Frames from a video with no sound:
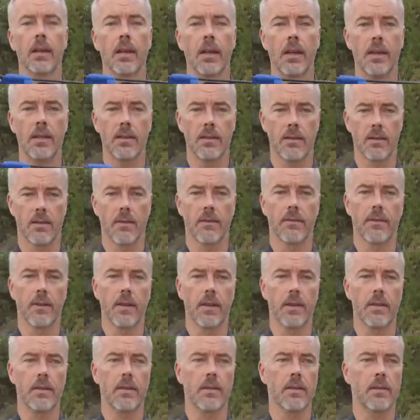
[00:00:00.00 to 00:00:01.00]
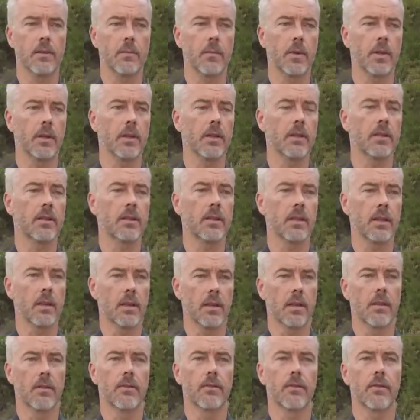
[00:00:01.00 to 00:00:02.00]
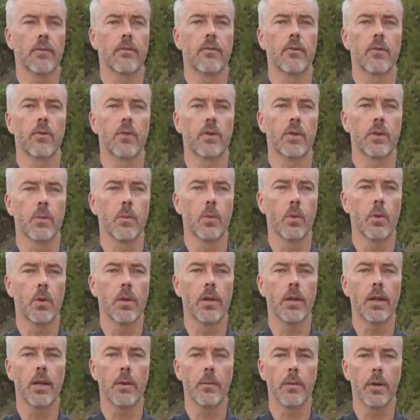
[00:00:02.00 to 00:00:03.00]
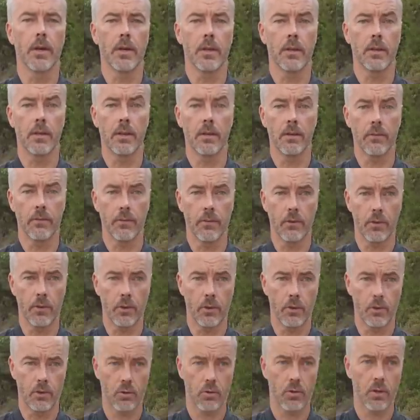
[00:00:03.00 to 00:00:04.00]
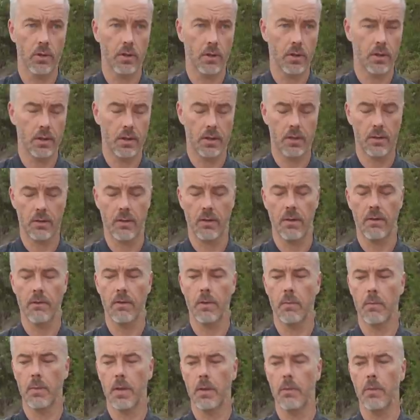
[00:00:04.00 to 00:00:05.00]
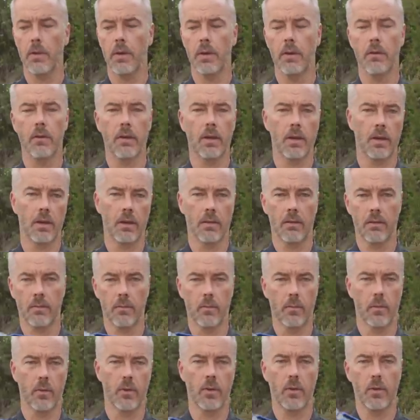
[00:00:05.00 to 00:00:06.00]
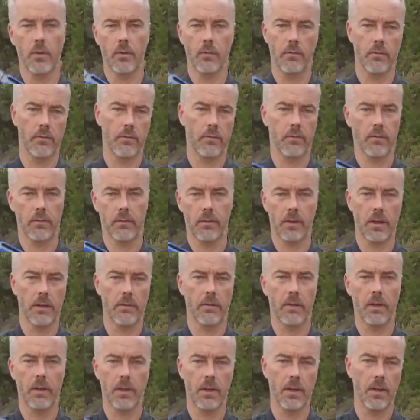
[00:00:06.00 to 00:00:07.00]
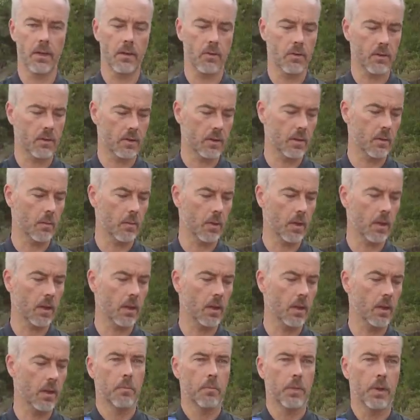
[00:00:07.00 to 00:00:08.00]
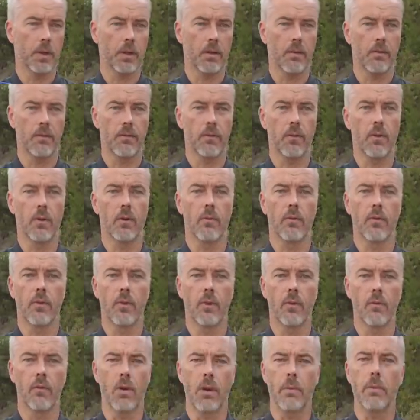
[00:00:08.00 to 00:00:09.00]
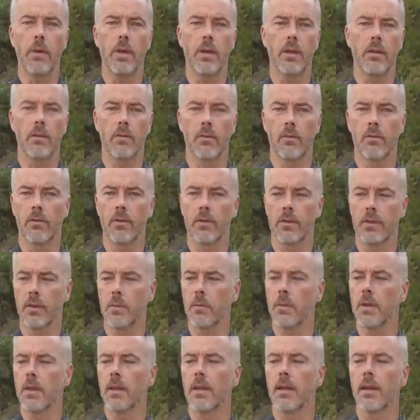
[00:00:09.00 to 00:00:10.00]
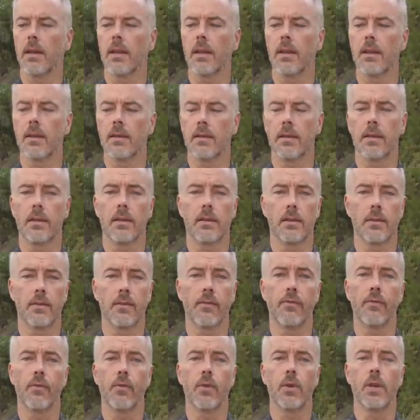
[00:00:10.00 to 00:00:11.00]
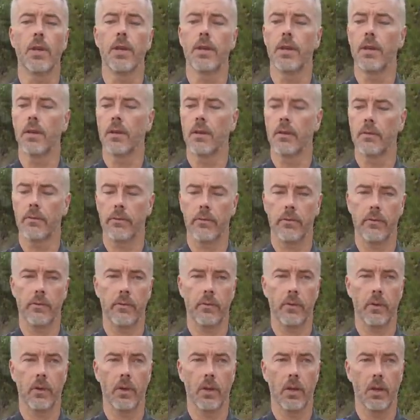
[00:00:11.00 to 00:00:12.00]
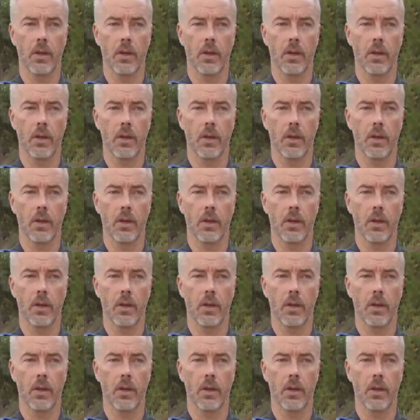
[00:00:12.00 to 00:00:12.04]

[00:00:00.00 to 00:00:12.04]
it's not the fastest, but it's enough for small game hunting for sure. So even maybe you can have more, whatever, deer or something, but for a rabbit or for something like this, it's fully enough,